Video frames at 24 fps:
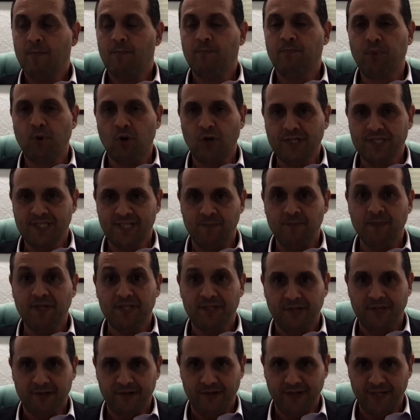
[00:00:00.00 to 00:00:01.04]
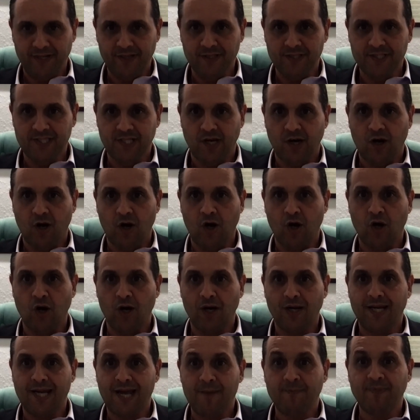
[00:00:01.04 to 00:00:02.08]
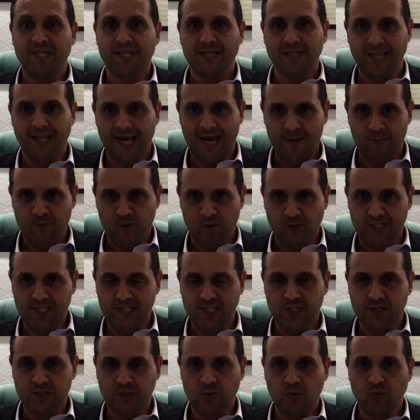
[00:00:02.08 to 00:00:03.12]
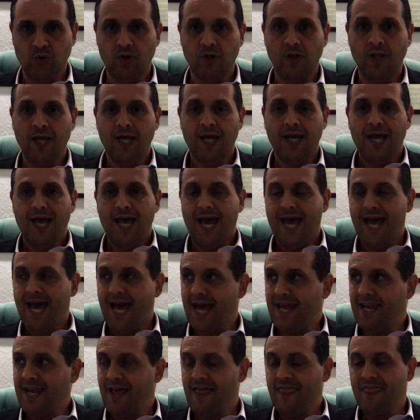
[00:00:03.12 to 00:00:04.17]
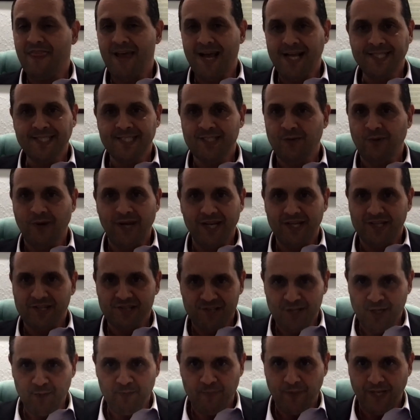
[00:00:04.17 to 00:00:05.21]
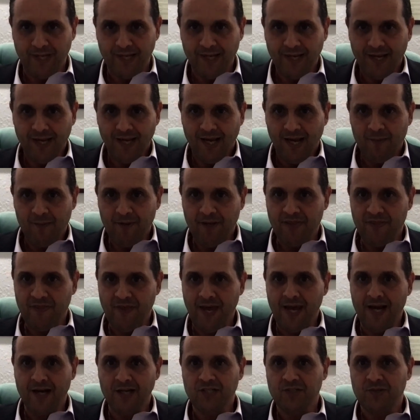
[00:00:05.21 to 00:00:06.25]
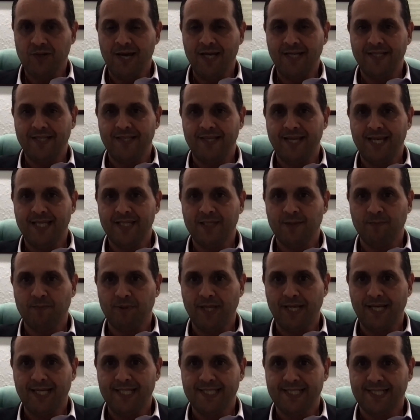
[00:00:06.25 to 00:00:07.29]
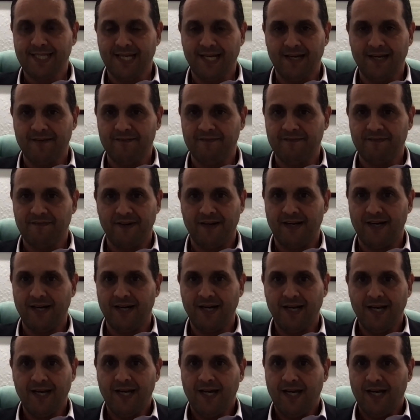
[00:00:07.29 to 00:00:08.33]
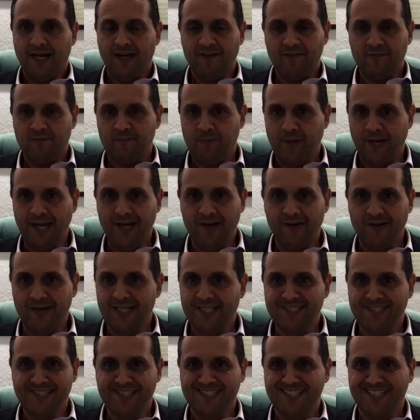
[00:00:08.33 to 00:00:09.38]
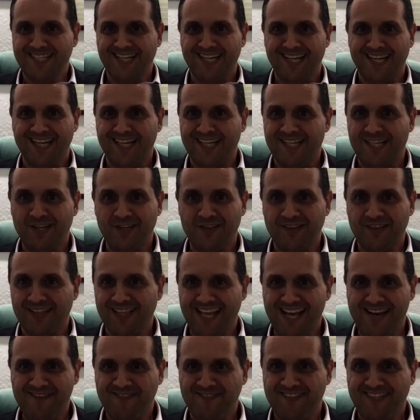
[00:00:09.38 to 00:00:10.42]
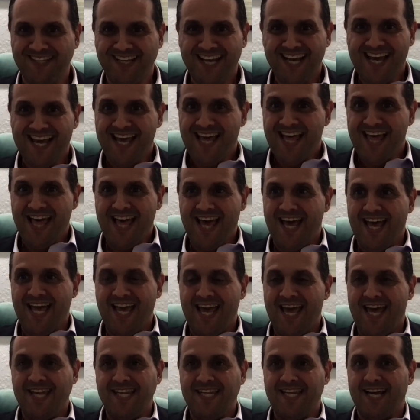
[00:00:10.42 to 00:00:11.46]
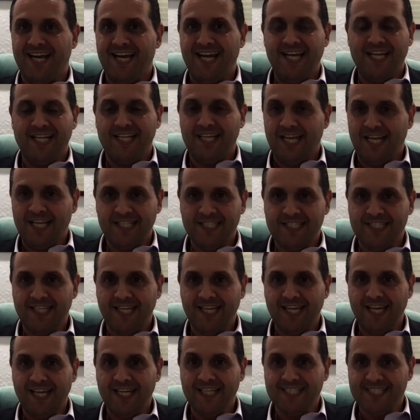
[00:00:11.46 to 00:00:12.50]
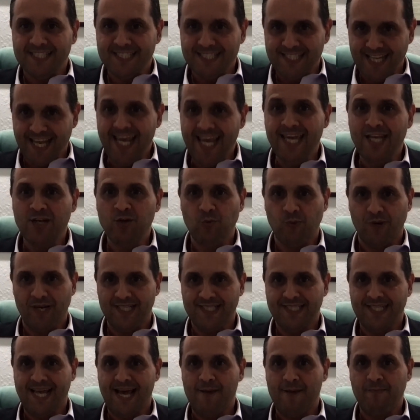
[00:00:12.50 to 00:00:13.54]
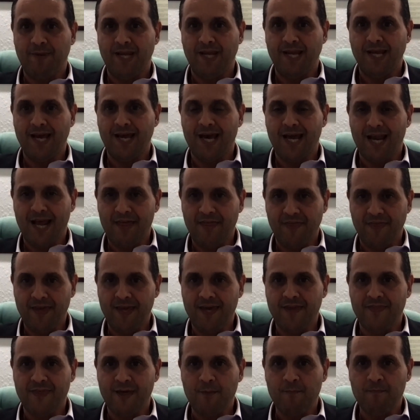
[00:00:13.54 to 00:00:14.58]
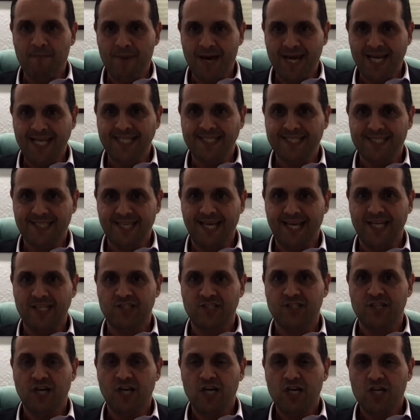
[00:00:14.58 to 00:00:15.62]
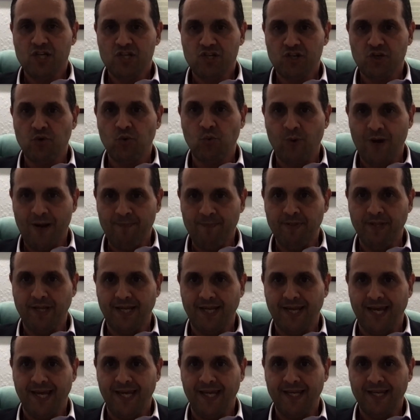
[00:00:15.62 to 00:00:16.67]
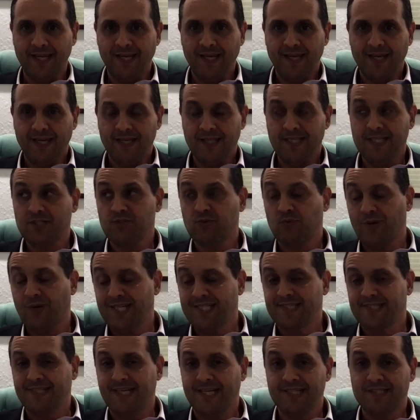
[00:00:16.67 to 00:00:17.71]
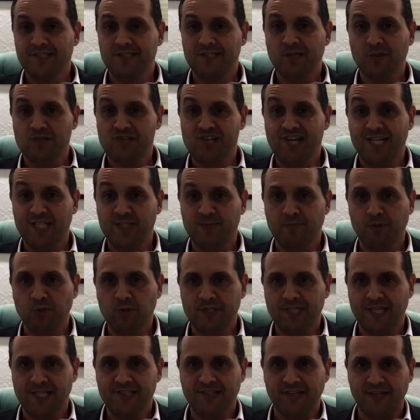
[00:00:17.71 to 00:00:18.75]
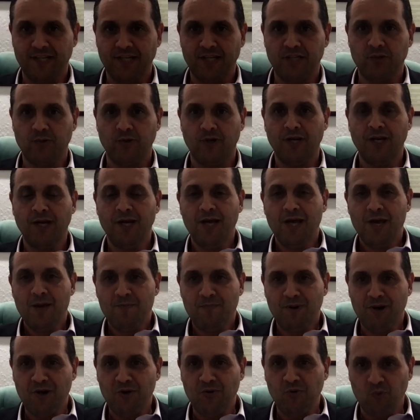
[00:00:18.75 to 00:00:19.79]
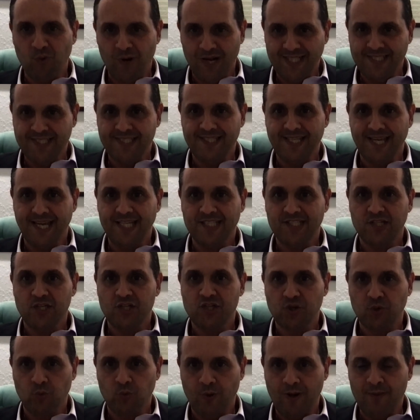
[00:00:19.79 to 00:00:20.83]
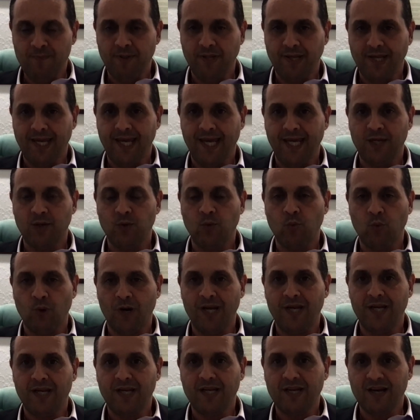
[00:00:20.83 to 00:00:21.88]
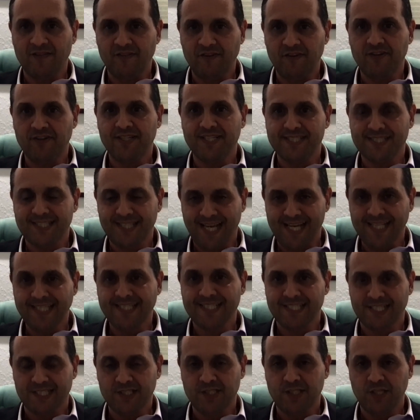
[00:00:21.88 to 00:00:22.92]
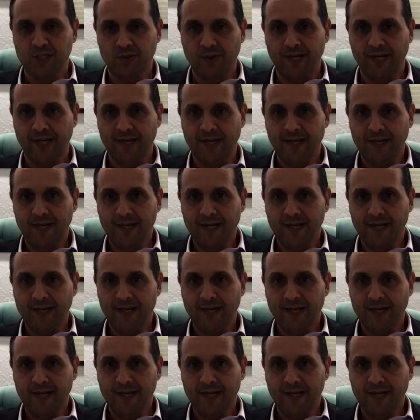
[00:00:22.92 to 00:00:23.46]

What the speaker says: books and materials are kept in libraries at school. And that's the way it should be. I mean, they are trying to take the place of parents, you know, the left, mm-hmm. and it's insane what is happening. And I think that many states should replicate, at least red states. There's no chance blue states are going to do it, but red states should replicate what Governor DeSantis is doing,